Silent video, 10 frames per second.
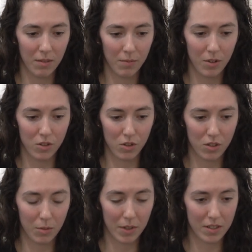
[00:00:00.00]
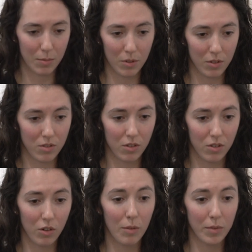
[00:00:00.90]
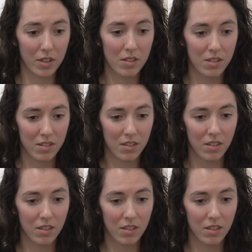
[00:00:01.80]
Because your suboccipitals are gremlins.